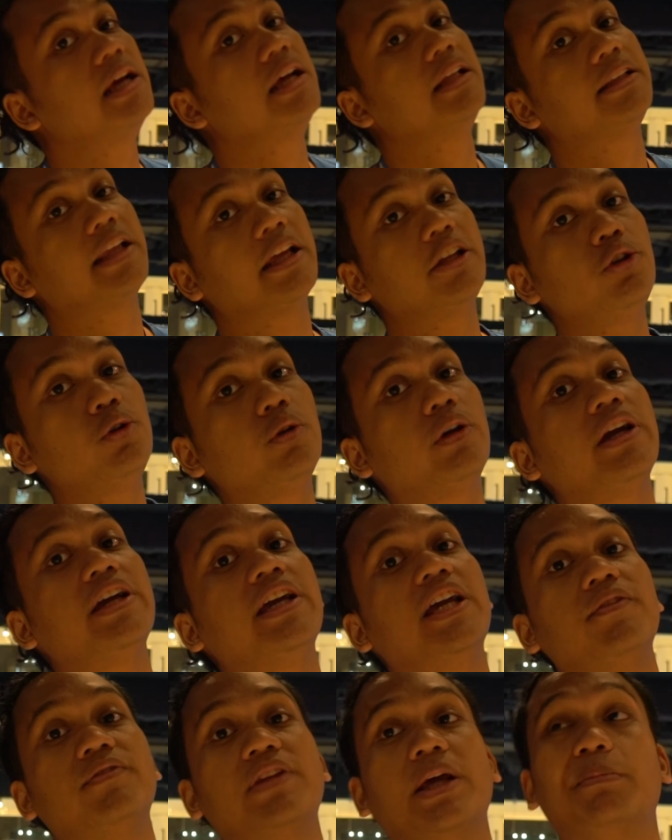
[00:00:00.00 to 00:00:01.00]
then you can
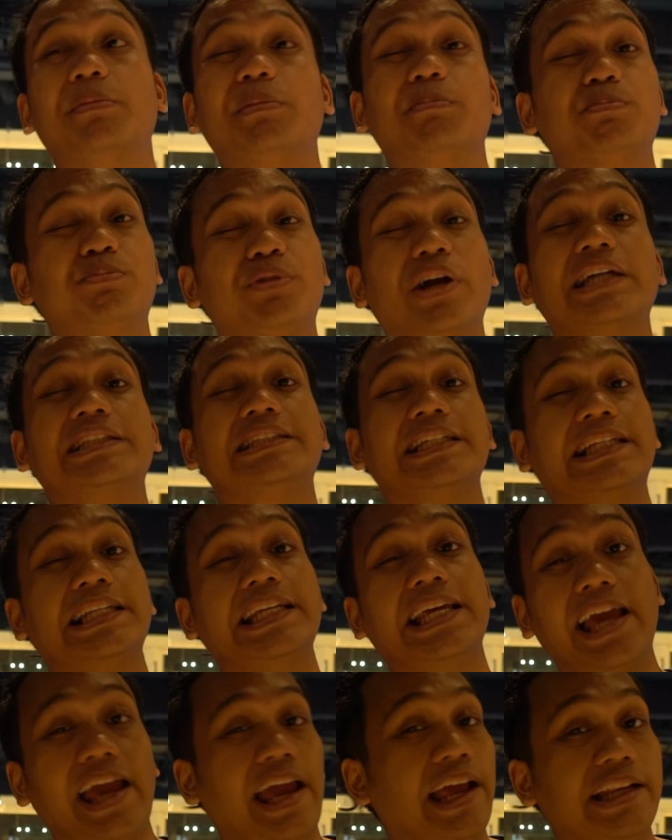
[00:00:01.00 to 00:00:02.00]
give them practically
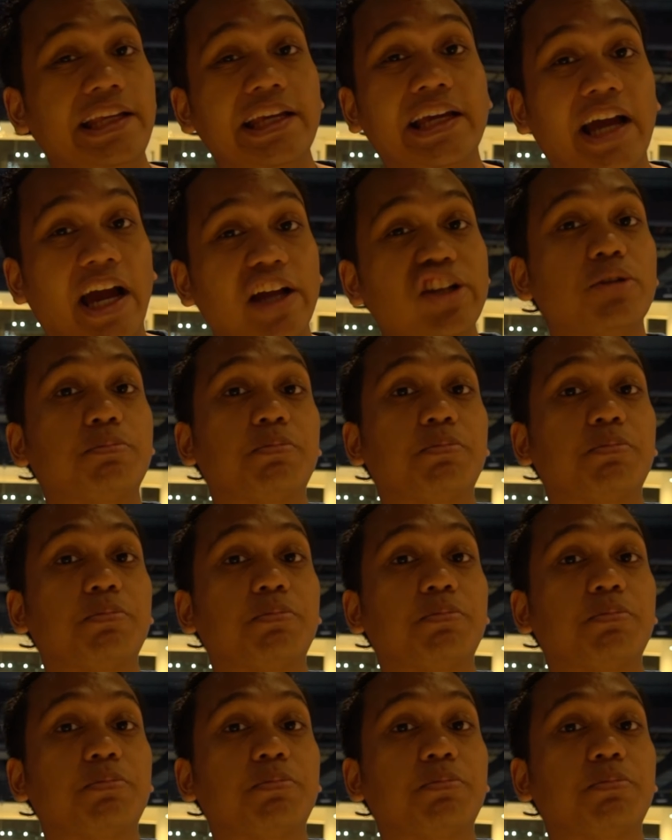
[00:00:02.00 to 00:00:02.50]
any kind of